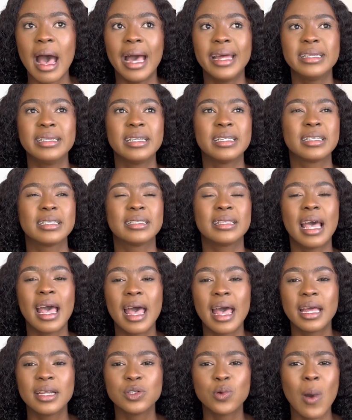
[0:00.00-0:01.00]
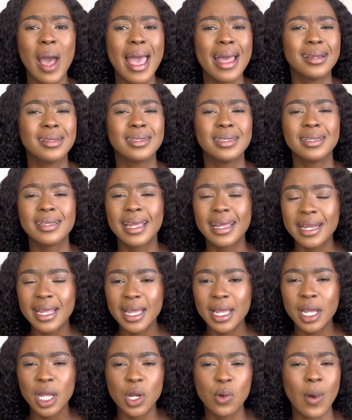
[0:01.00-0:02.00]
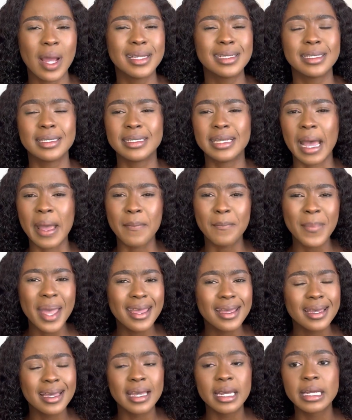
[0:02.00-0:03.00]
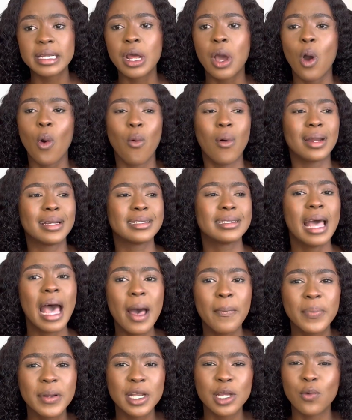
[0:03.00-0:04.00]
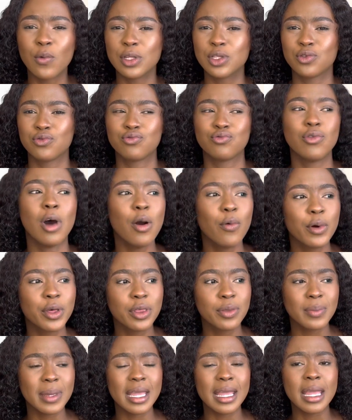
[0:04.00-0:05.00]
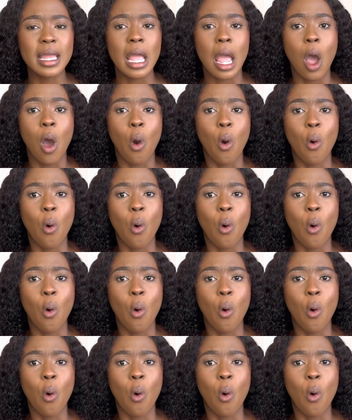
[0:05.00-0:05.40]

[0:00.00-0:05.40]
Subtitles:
I didn't understand why I didn't get in. Why didn't I make it? What is happening? What's wrong with me?